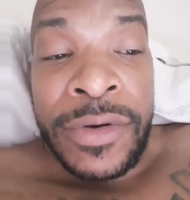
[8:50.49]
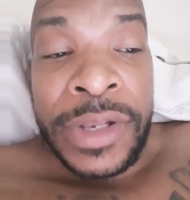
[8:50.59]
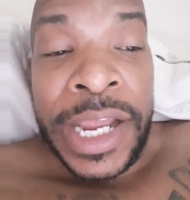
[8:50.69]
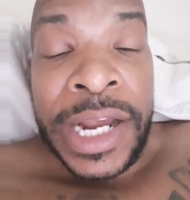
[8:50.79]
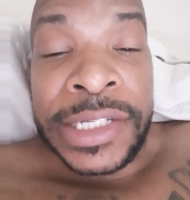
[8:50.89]

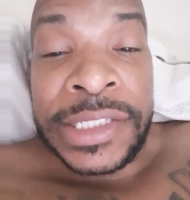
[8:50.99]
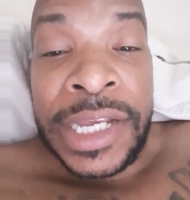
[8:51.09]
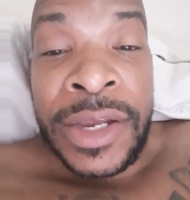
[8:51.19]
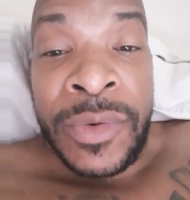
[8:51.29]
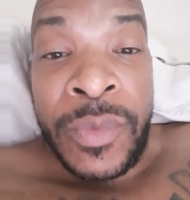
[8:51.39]
like I
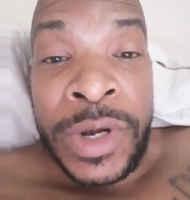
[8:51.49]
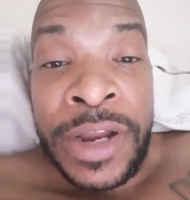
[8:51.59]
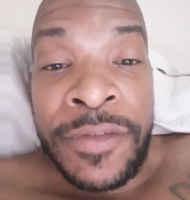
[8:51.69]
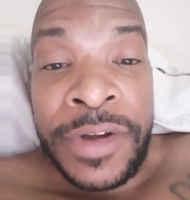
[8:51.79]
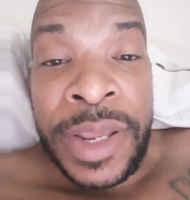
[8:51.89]
said,
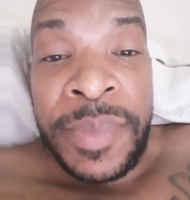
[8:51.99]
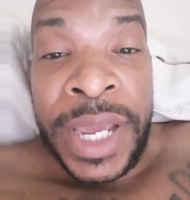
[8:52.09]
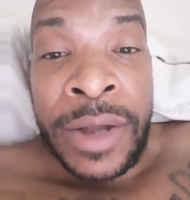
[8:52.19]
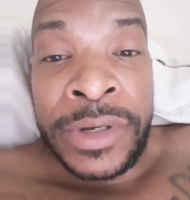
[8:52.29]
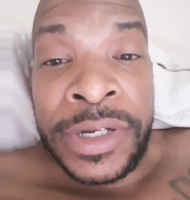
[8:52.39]
whenever they pay
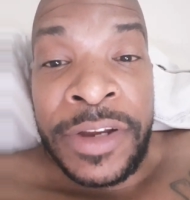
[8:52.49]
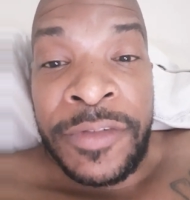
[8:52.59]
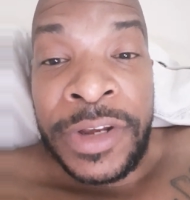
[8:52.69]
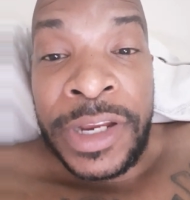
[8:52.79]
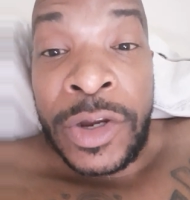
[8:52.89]
out their
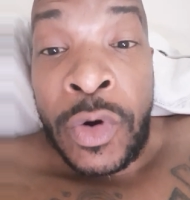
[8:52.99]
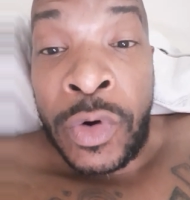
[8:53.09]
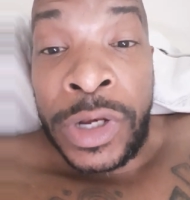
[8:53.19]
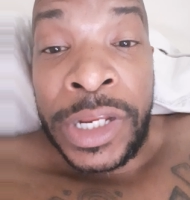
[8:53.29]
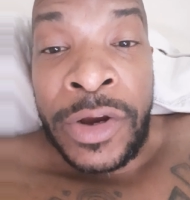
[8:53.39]
dividend,
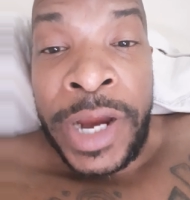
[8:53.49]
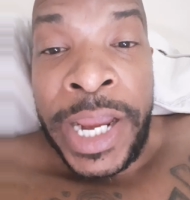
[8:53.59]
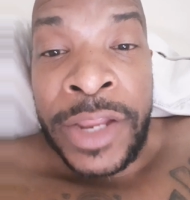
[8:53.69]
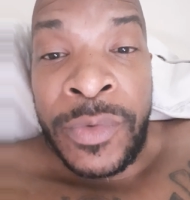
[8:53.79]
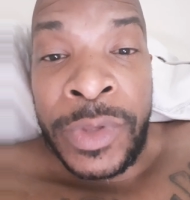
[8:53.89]
quarterly or
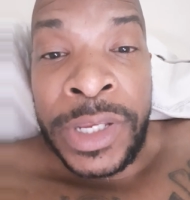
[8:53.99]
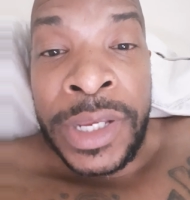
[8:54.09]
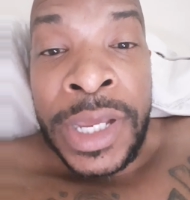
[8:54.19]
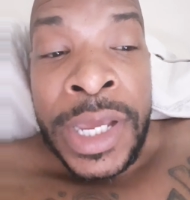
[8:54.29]
annually.